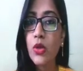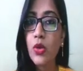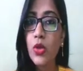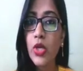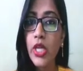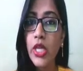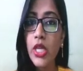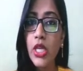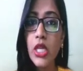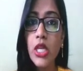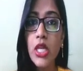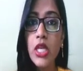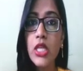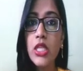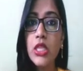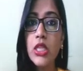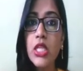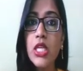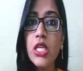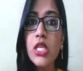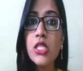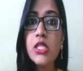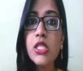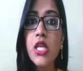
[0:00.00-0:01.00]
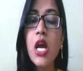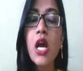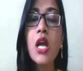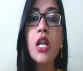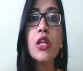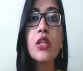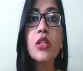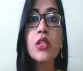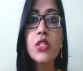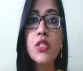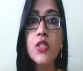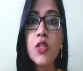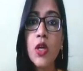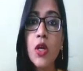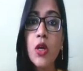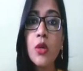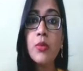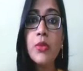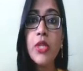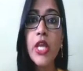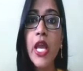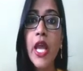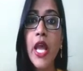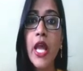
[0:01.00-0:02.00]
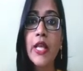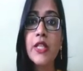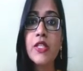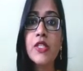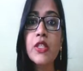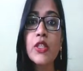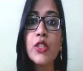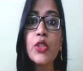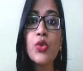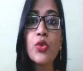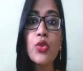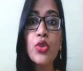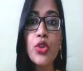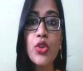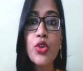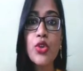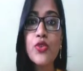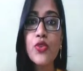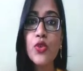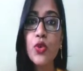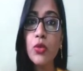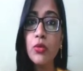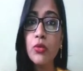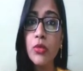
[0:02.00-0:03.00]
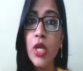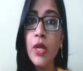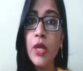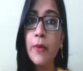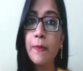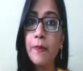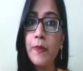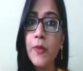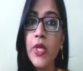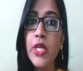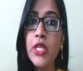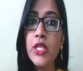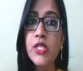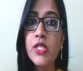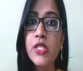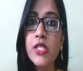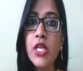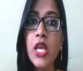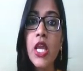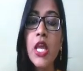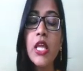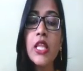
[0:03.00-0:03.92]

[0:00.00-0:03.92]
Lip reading: Okay, these are termed as nucleosome beads.